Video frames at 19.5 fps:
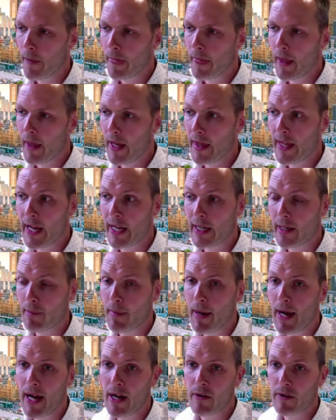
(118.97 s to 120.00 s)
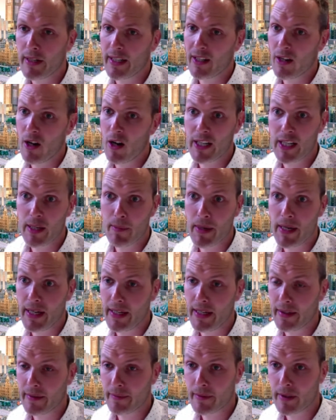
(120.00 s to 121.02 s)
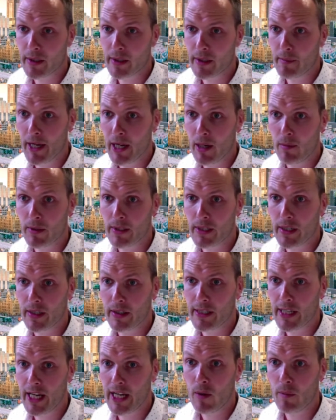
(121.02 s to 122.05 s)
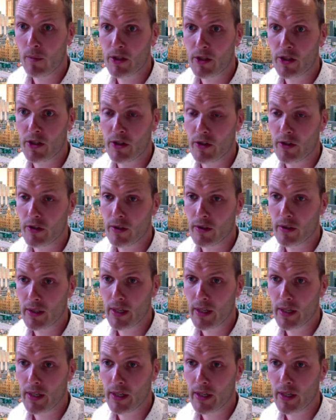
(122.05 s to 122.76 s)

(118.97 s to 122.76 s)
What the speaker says: and then empowering IDP to be able to help the student